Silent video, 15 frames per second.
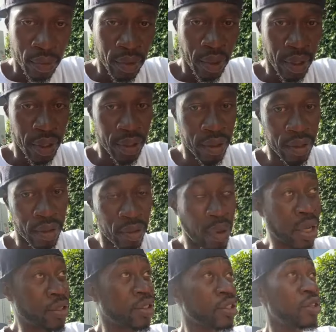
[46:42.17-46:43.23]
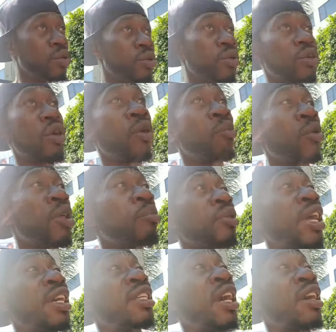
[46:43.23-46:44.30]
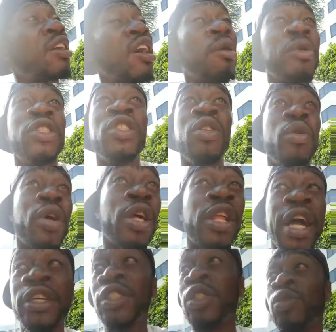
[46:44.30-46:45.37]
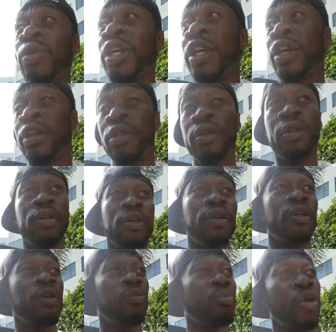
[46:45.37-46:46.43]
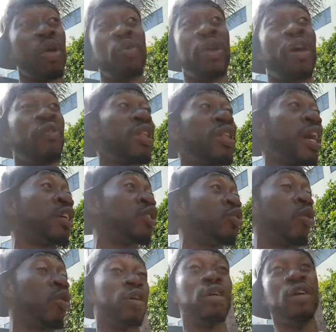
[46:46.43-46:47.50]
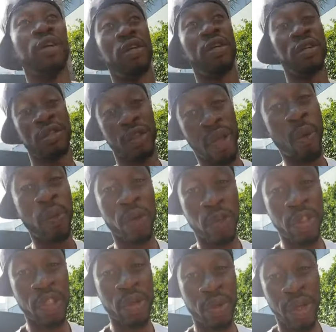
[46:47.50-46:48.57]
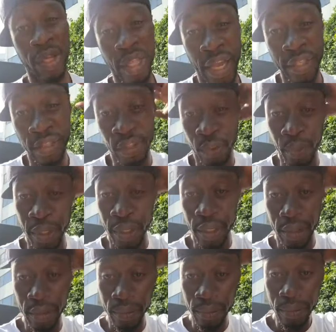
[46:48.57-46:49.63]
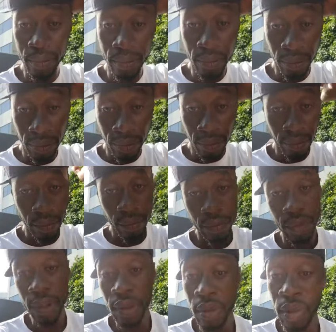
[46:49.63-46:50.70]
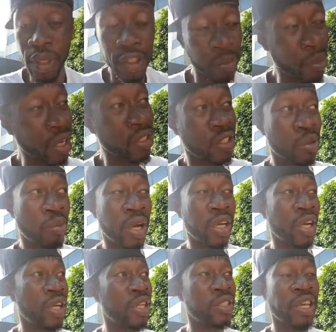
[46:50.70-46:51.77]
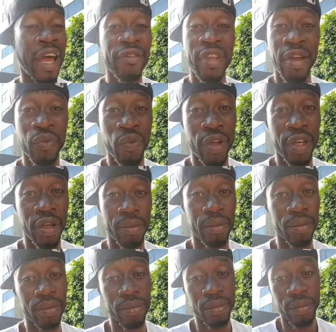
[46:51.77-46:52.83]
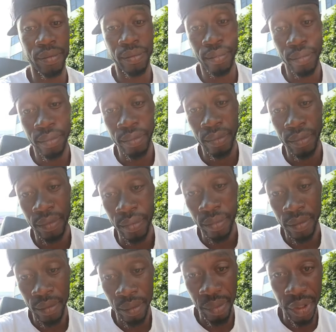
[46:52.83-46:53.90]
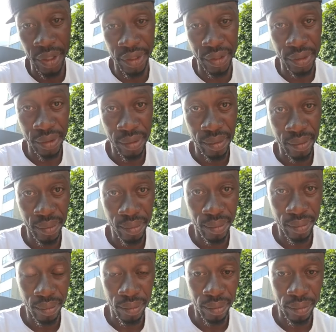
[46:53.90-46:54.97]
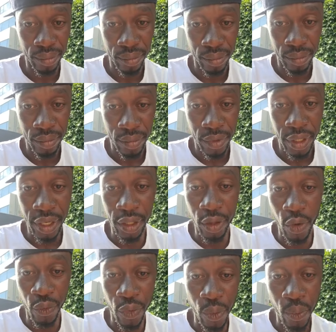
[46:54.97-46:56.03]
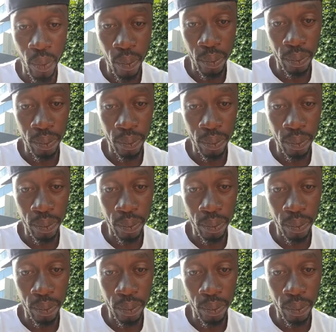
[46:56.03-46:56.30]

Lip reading: Yeah. Well, I'll see you. Go to brotherpolight.com. I'll see you in class this weekend. Pick whatever class you want. I will see you in class this weekend. Let's make this money and let's have that freedom. Peace. Iluvu.